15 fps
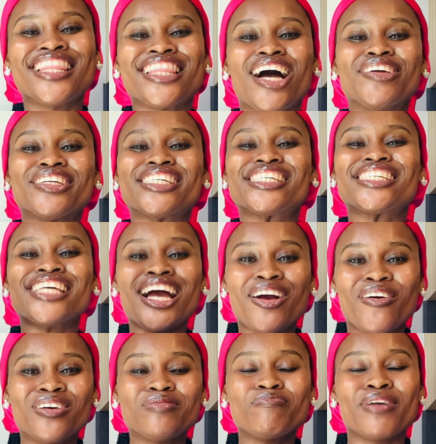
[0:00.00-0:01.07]
Now the
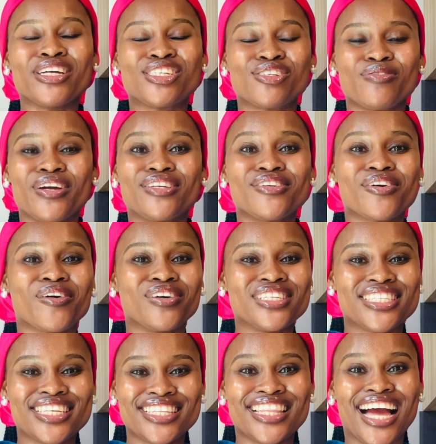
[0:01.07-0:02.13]
second metric to
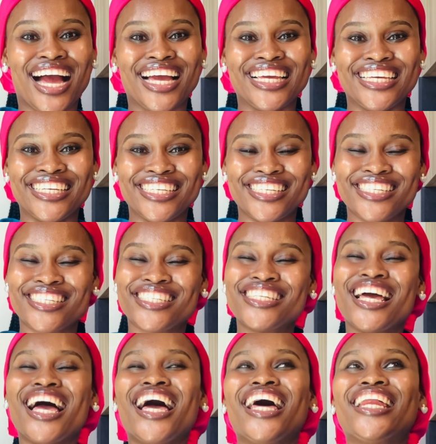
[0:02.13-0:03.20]
consider is
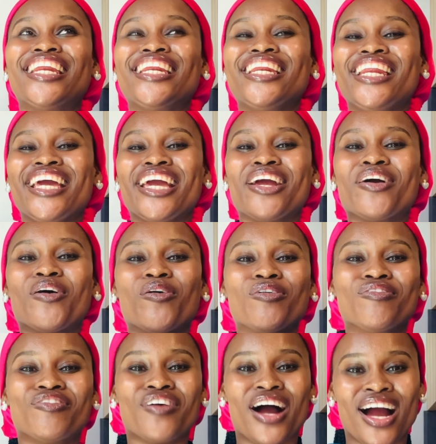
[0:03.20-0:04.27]

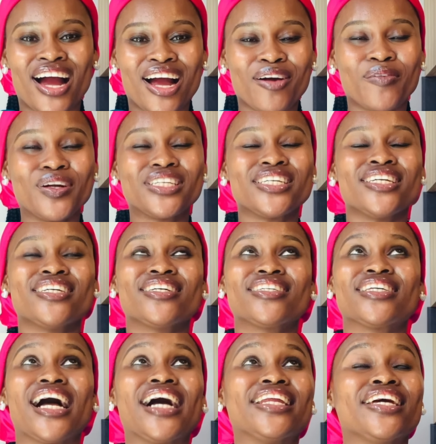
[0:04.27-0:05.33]
layover, which
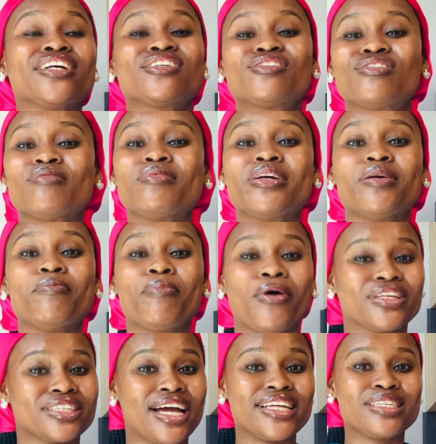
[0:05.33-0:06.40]
is an extremely
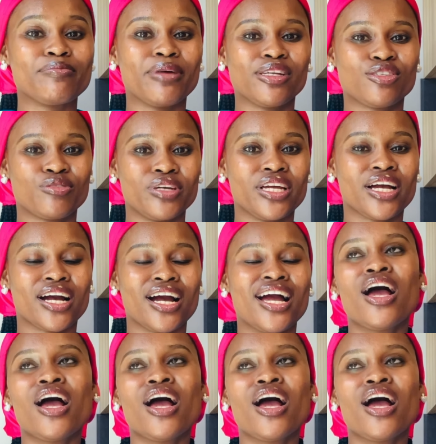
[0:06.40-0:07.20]
important metric.